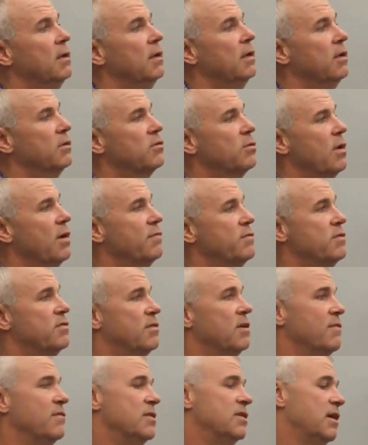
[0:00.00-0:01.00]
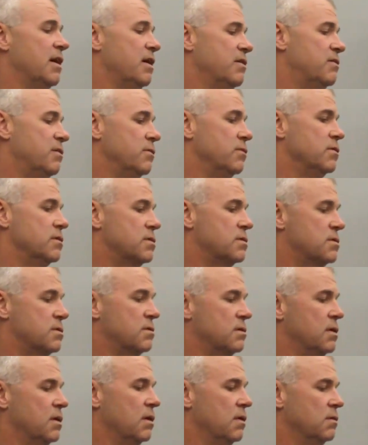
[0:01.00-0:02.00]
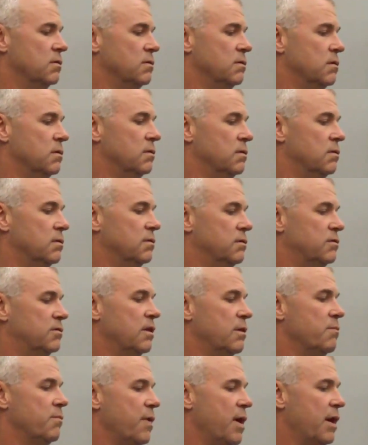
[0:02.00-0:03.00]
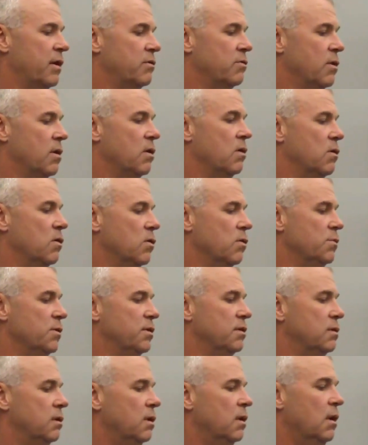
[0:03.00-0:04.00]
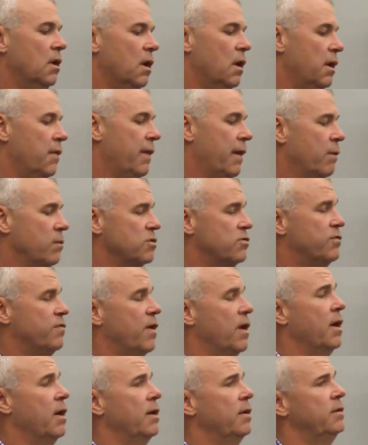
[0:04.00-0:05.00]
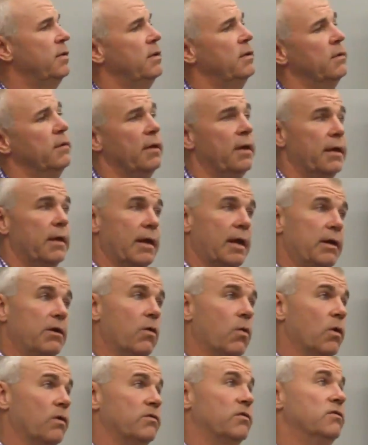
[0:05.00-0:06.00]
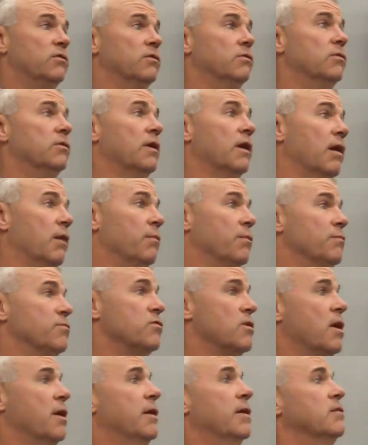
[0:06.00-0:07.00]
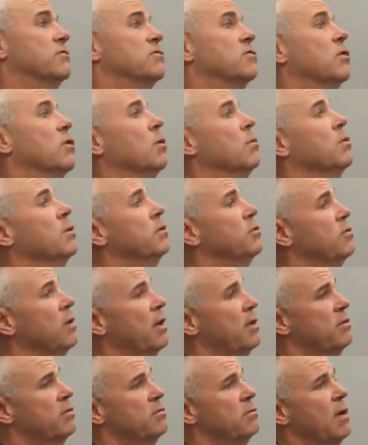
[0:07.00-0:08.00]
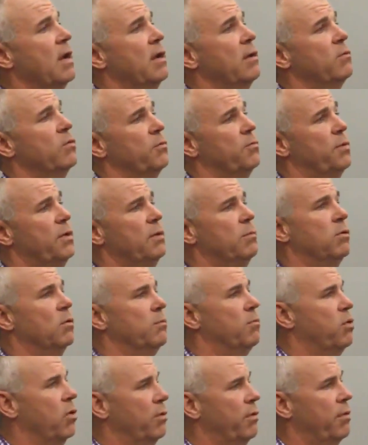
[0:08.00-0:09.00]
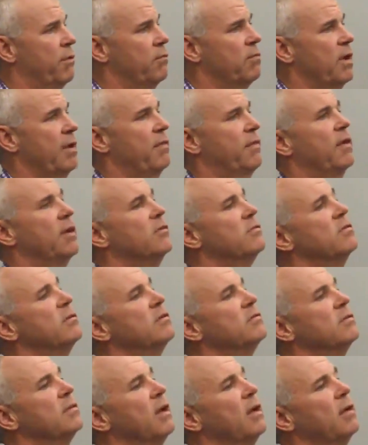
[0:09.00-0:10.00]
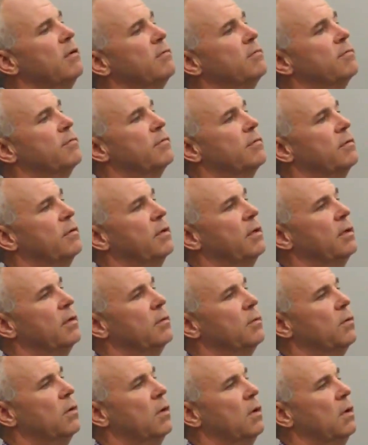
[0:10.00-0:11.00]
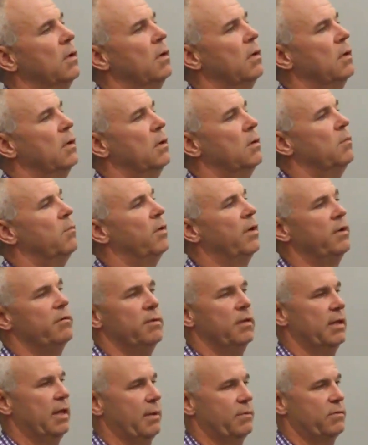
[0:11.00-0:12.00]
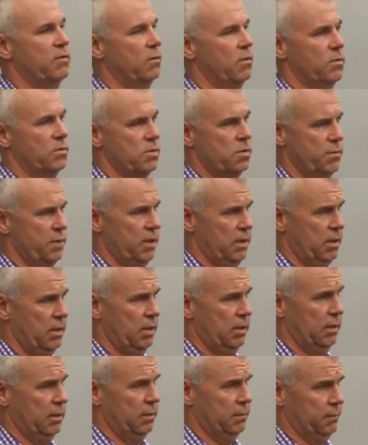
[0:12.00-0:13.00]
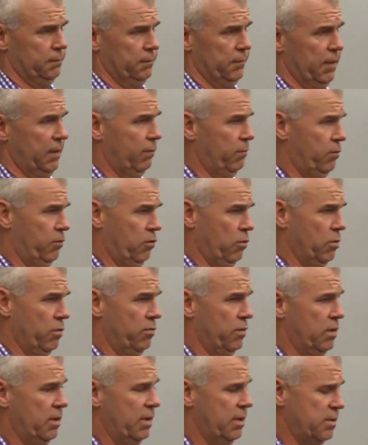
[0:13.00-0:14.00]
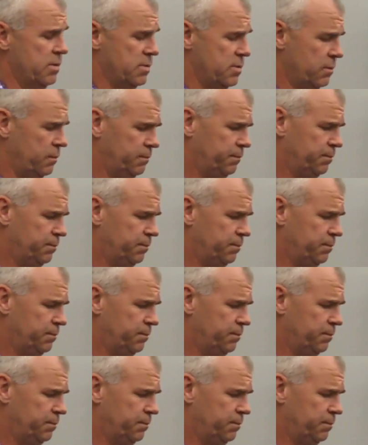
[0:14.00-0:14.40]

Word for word: You know, so after seven days, he was, you know, sent back to our home, and that was fine, you know, like, I know what to do to help him try to get sober and try to surround him with people and put the right things in his life, you know, but he relapsed almost immediately, like two or three days.